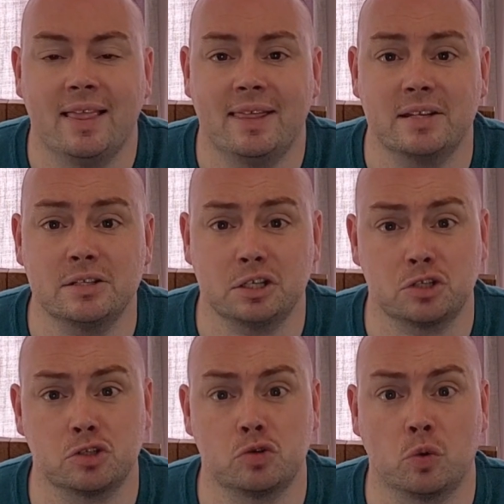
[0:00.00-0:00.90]
This is a
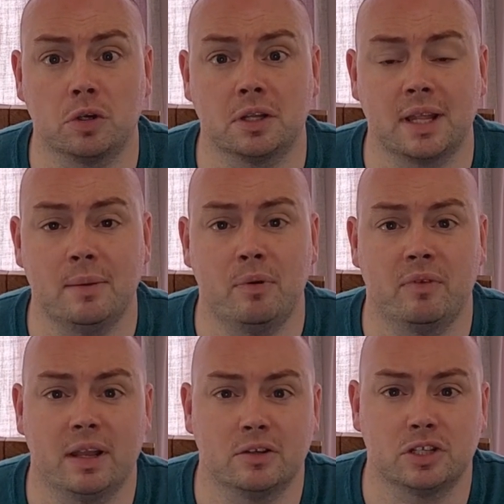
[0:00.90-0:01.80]
stored type
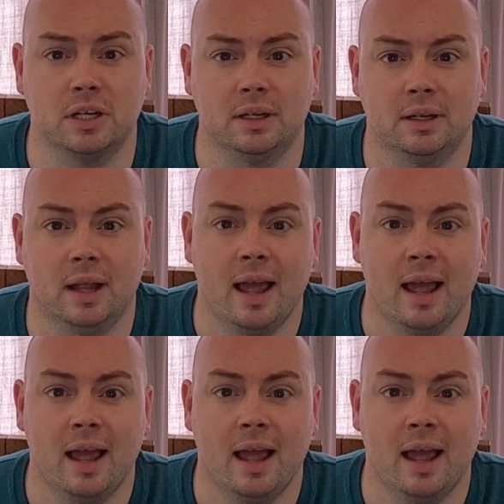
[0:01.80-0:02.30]
of energy.